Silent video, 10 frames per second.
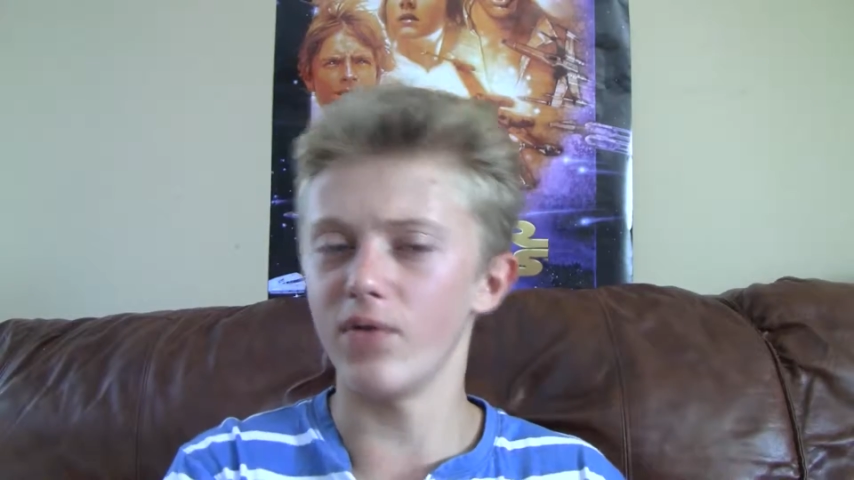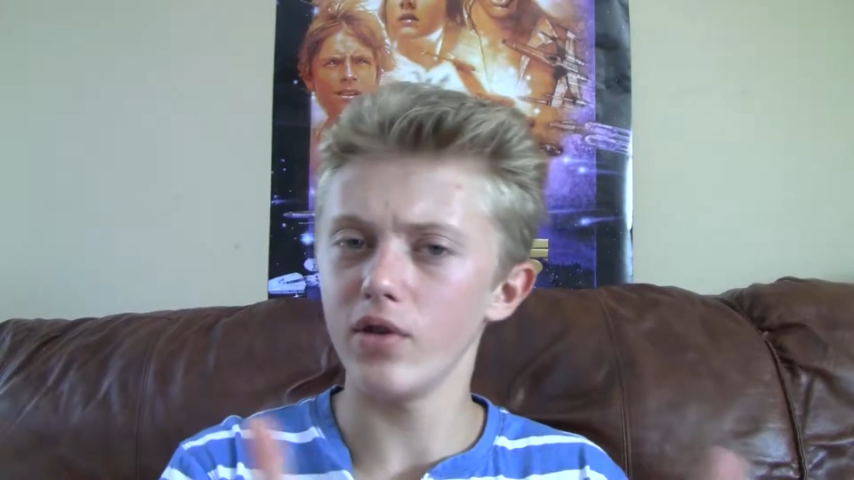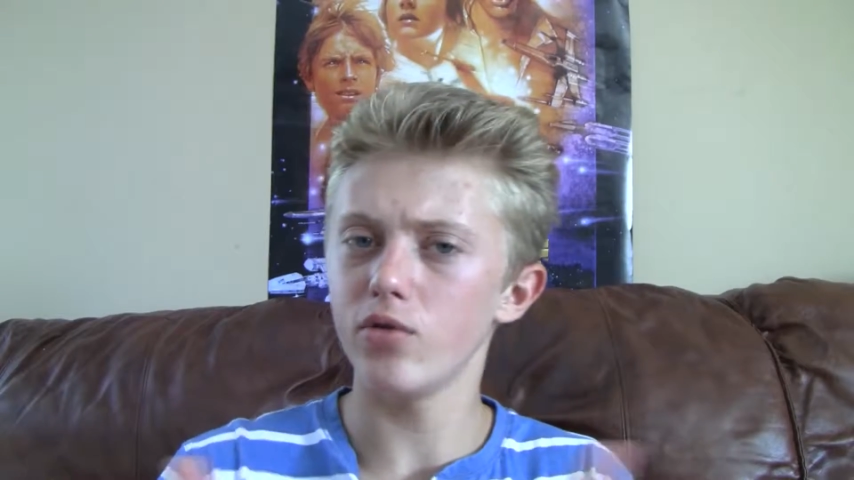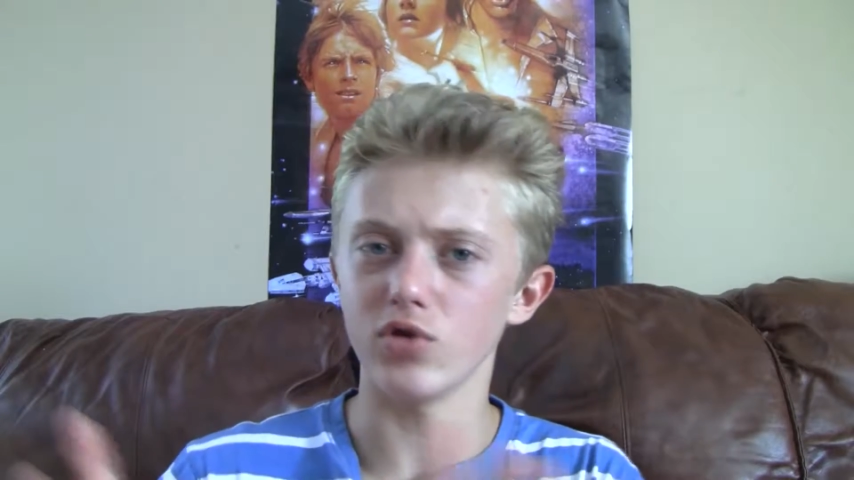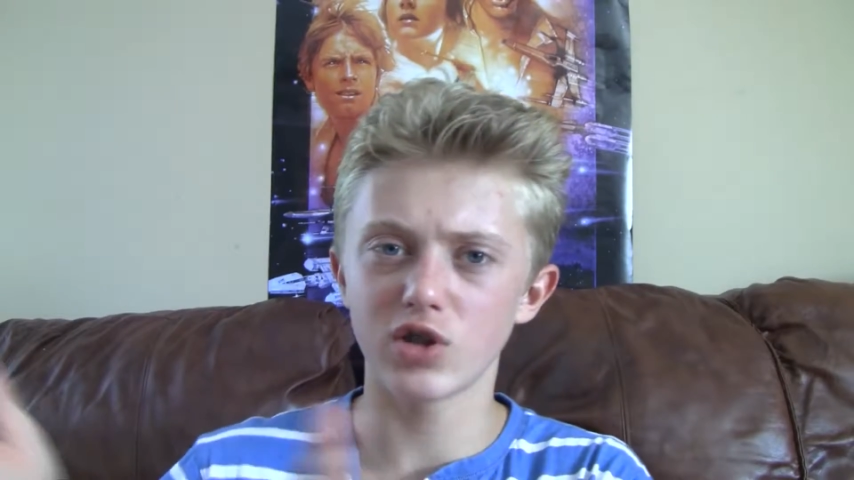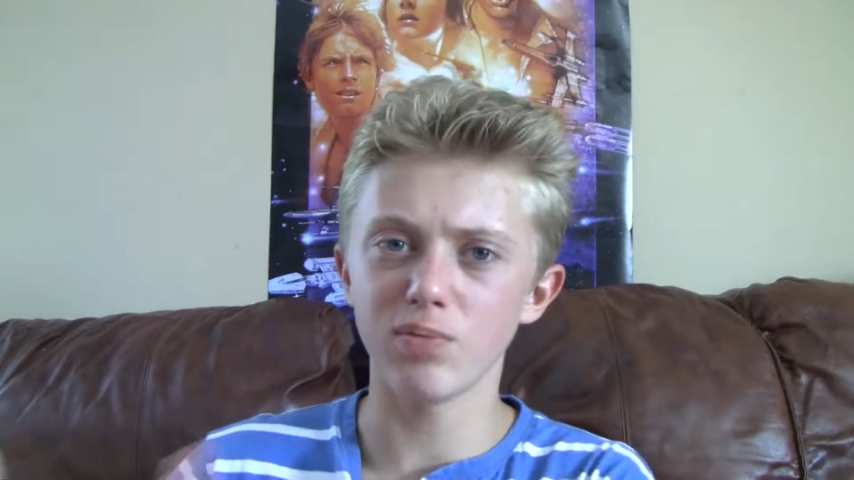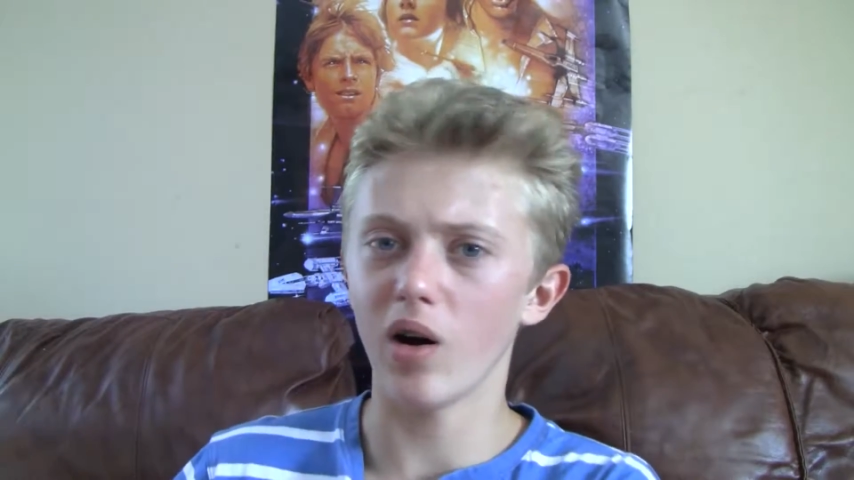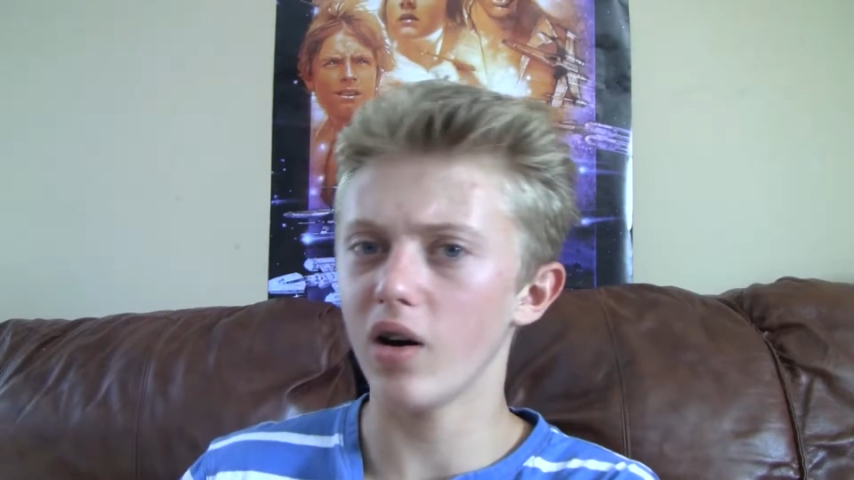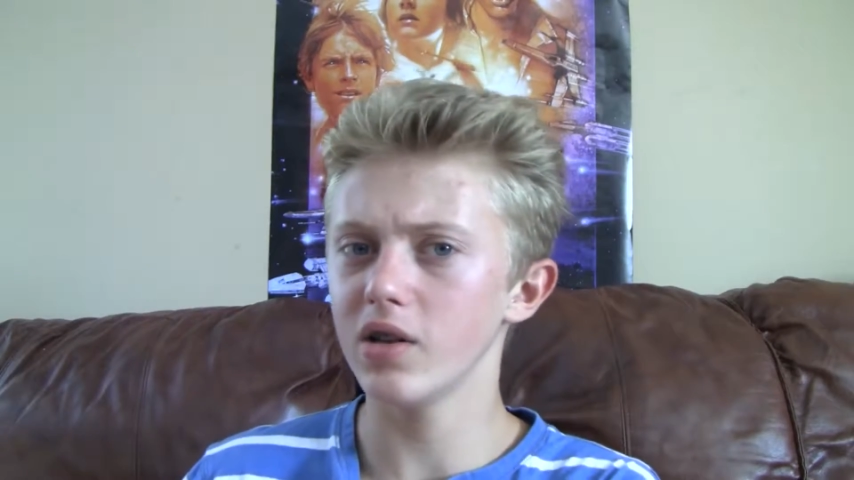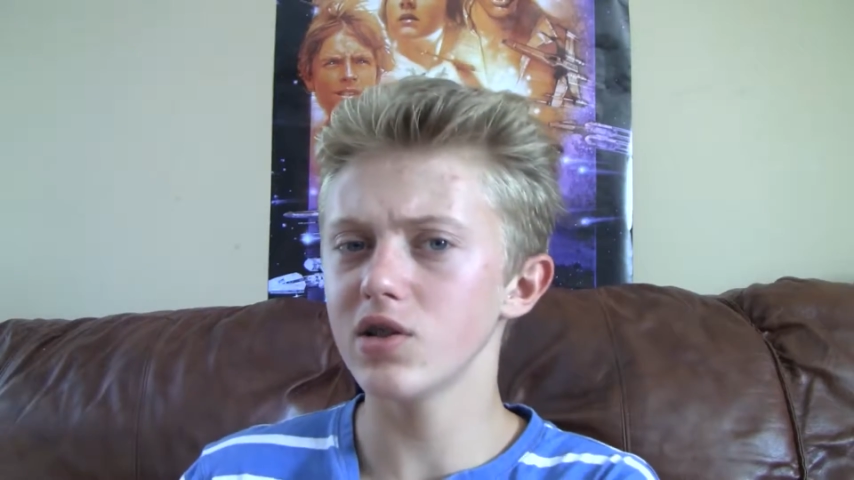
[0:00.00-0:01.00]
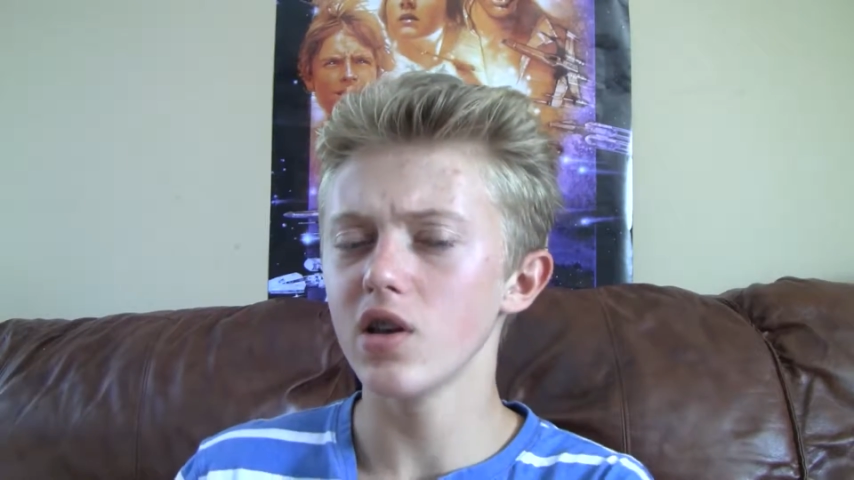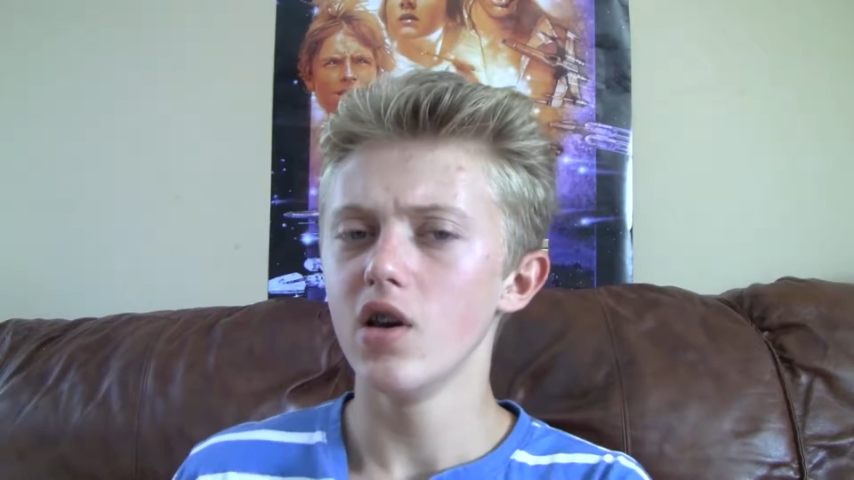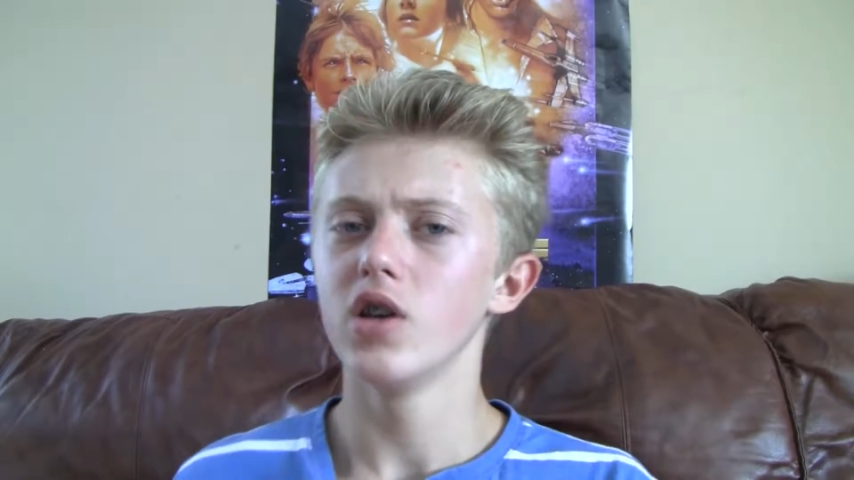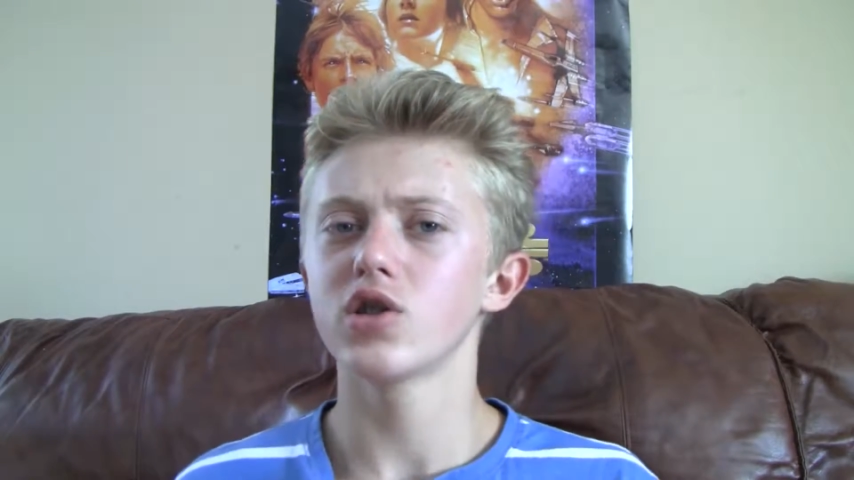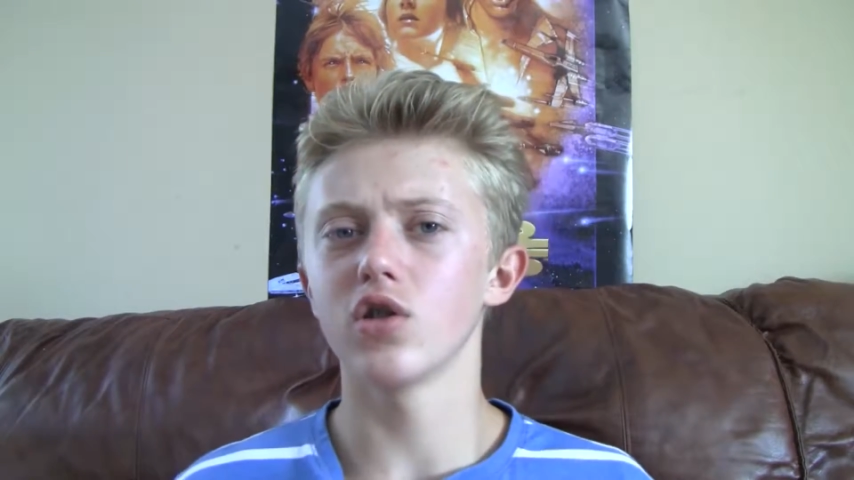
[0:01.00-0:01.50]
vehicle spawns.
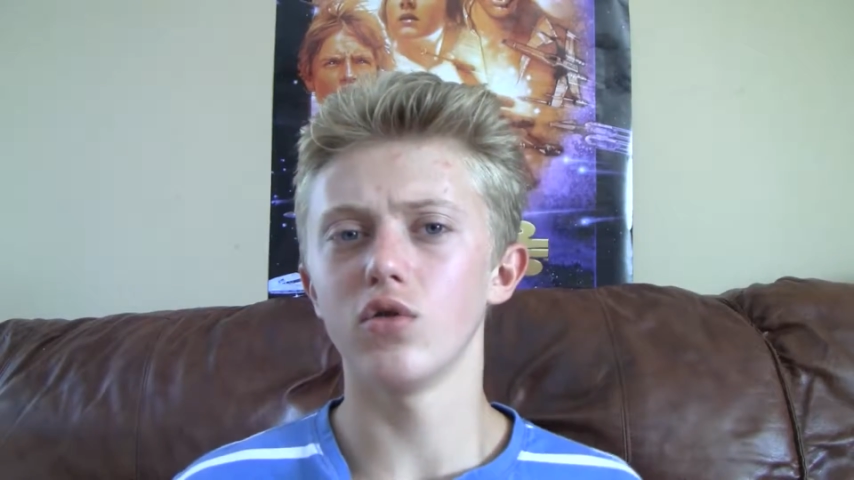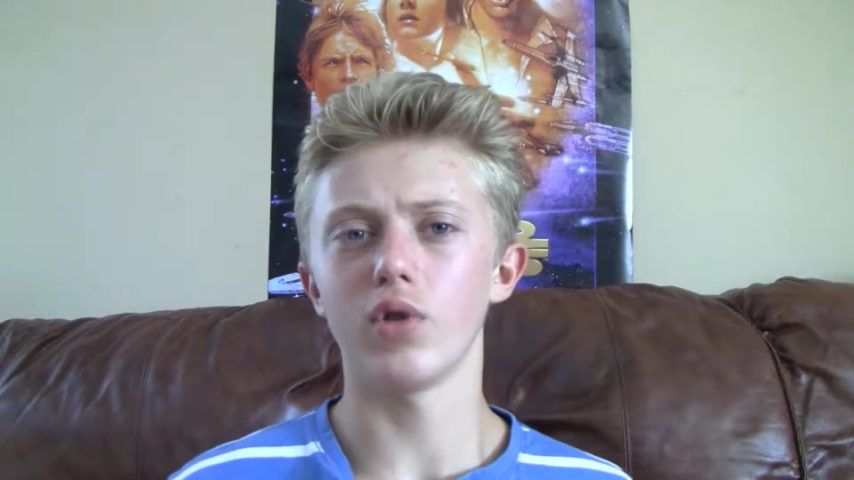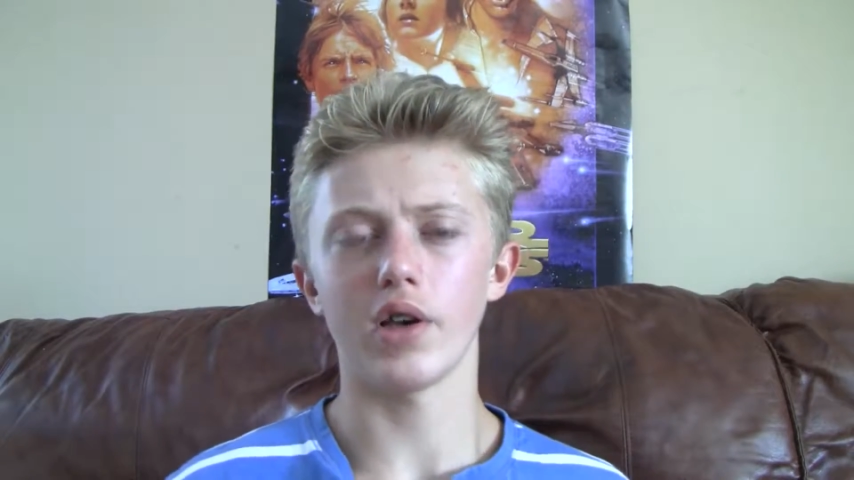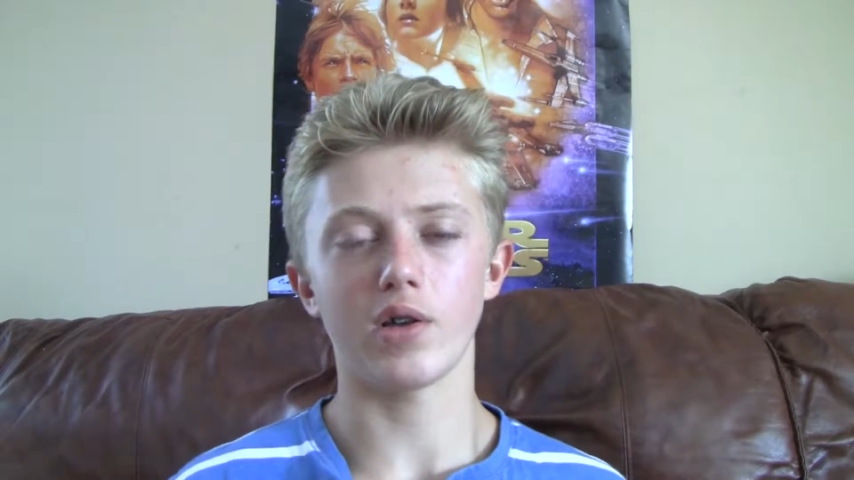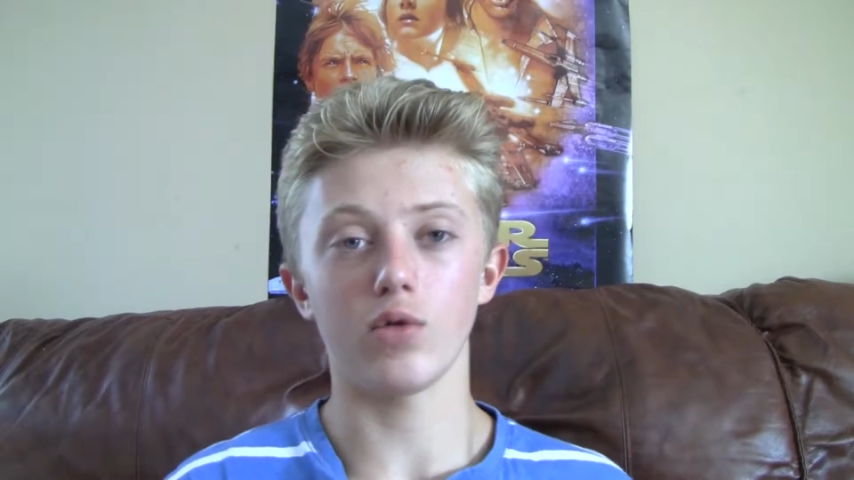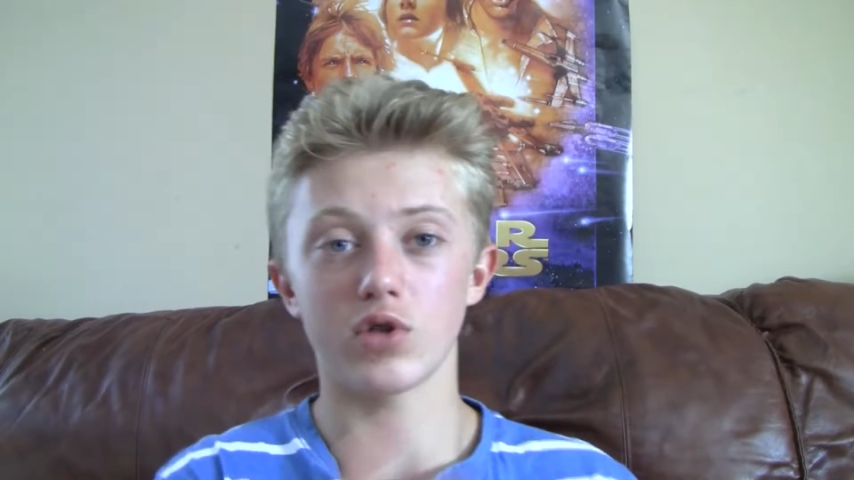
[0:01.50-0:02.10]
So like